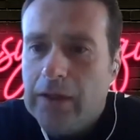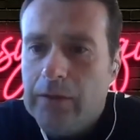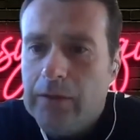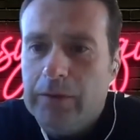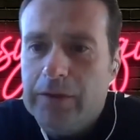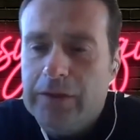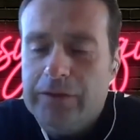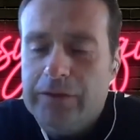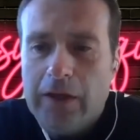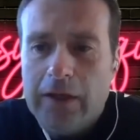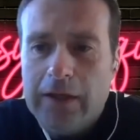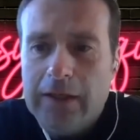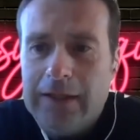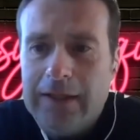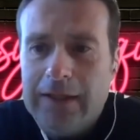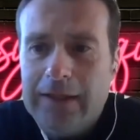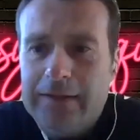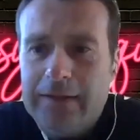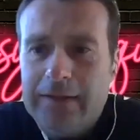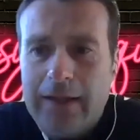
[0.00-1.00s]
which is going to
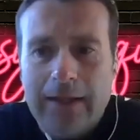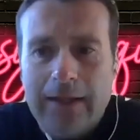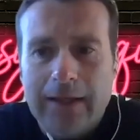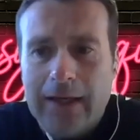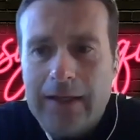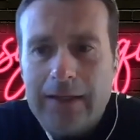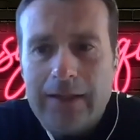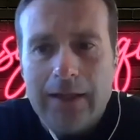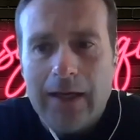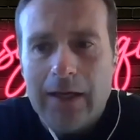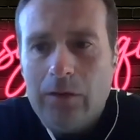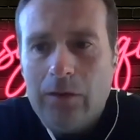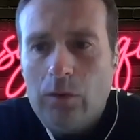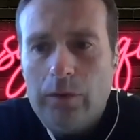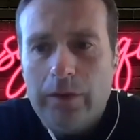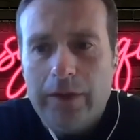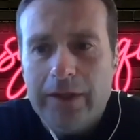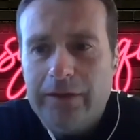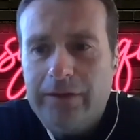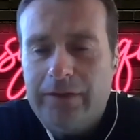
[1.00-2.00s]
detail and outline
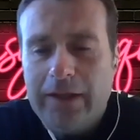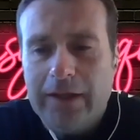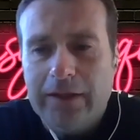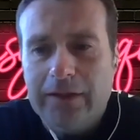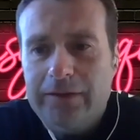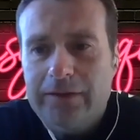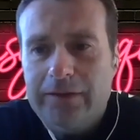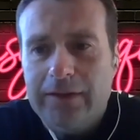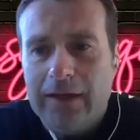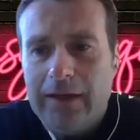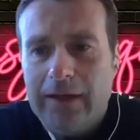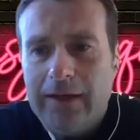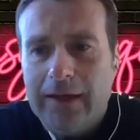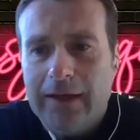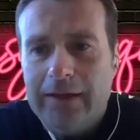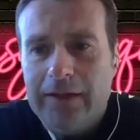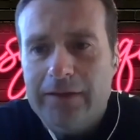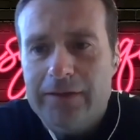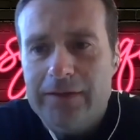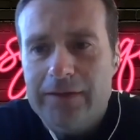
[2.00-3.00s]
all these things
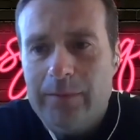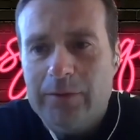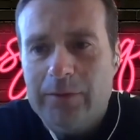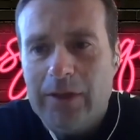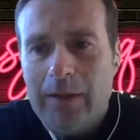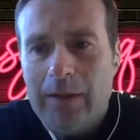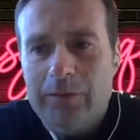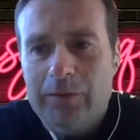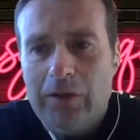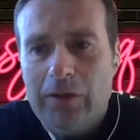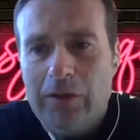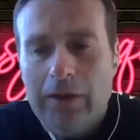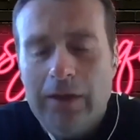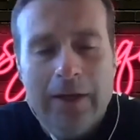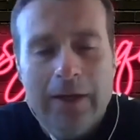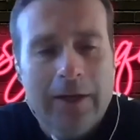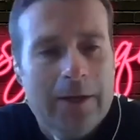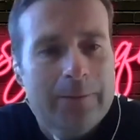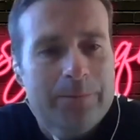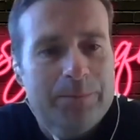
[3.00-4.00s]
at the same time. So
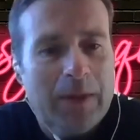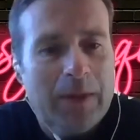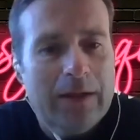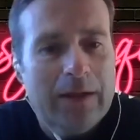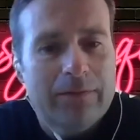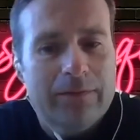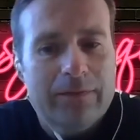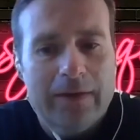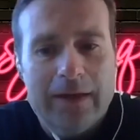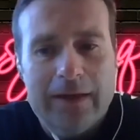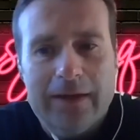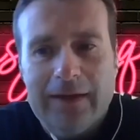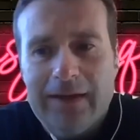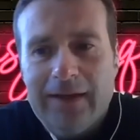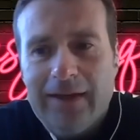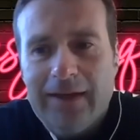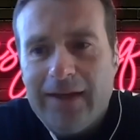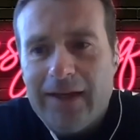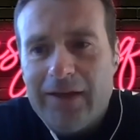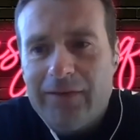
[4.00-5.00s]
if
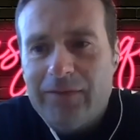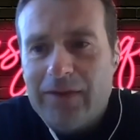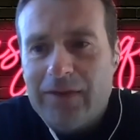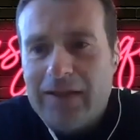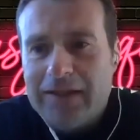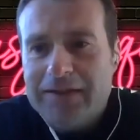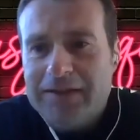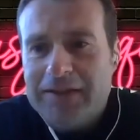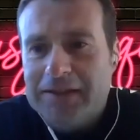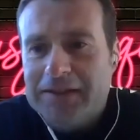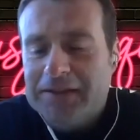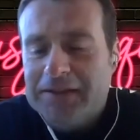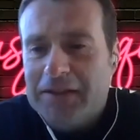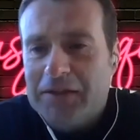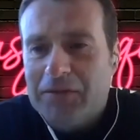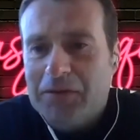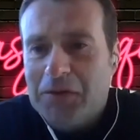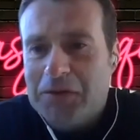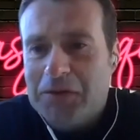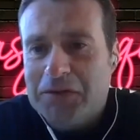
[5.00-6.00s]
the listeners and
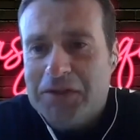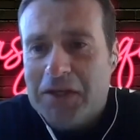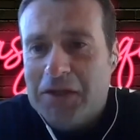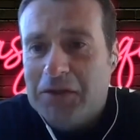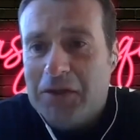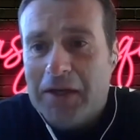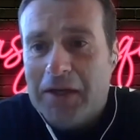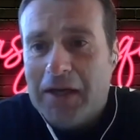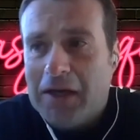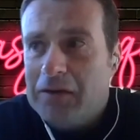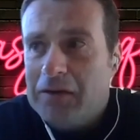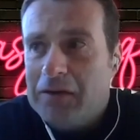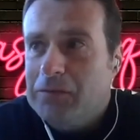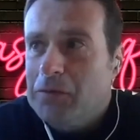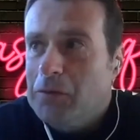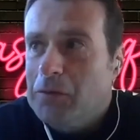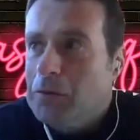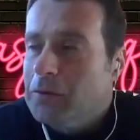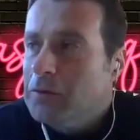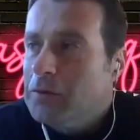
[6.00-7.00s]
the viewers can look out
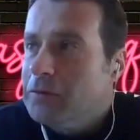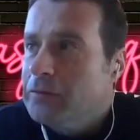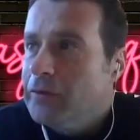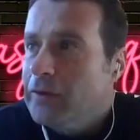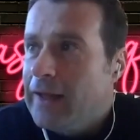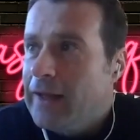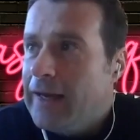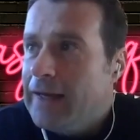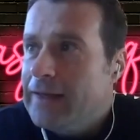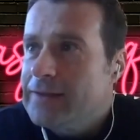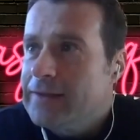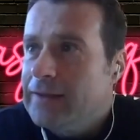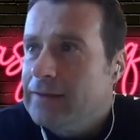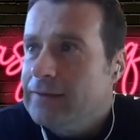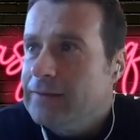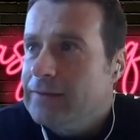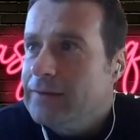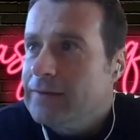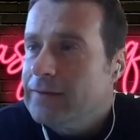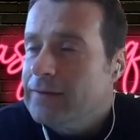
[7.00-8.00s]
for that,
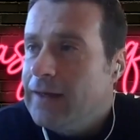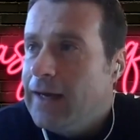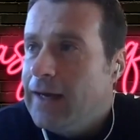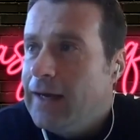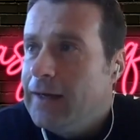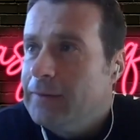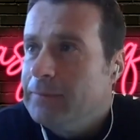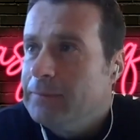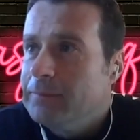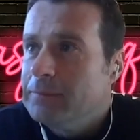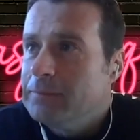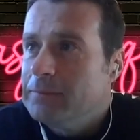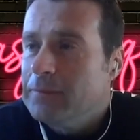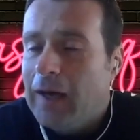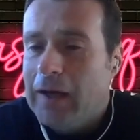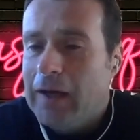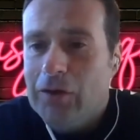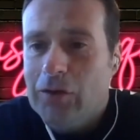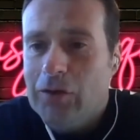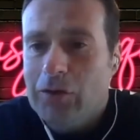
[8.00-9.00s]
and
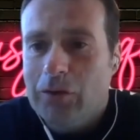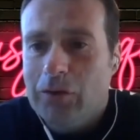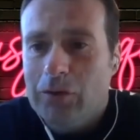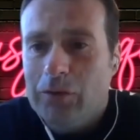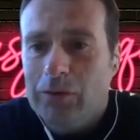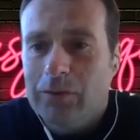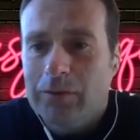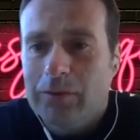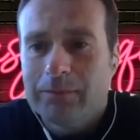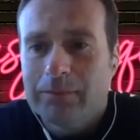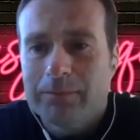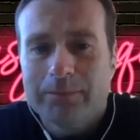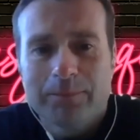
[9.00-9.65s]
our new